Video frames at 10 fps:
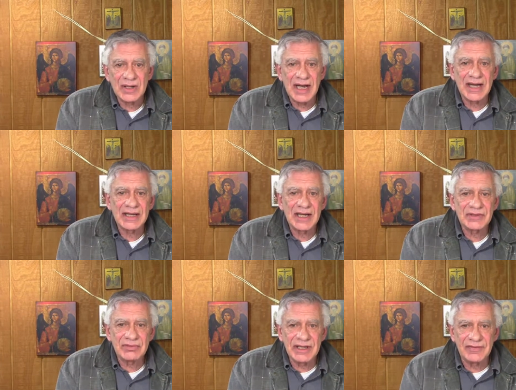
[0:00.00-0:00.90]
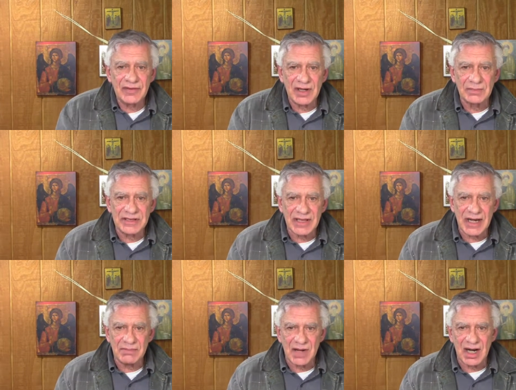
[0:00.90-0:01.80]
Okay, let's read from
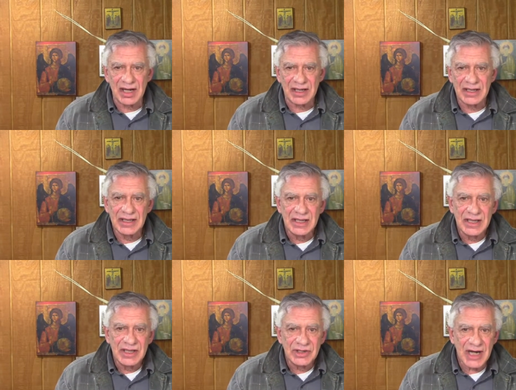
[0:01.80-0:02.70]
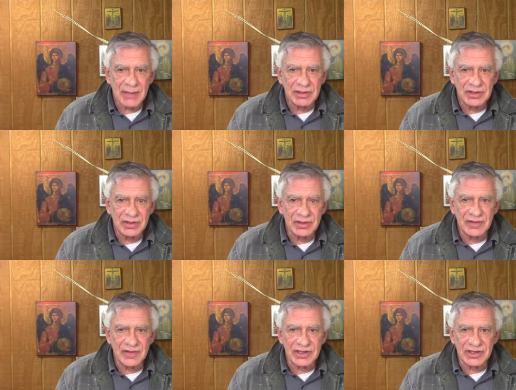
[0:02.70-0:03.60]
St. Mark chapter
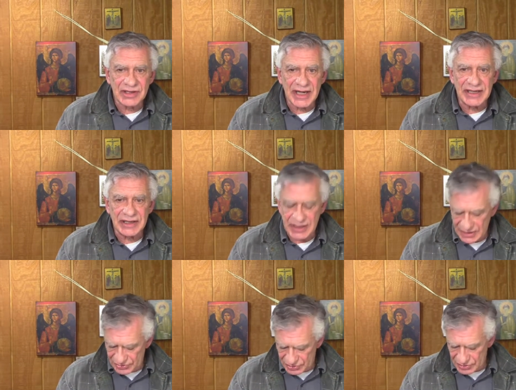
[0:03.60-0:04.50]
2, verses 18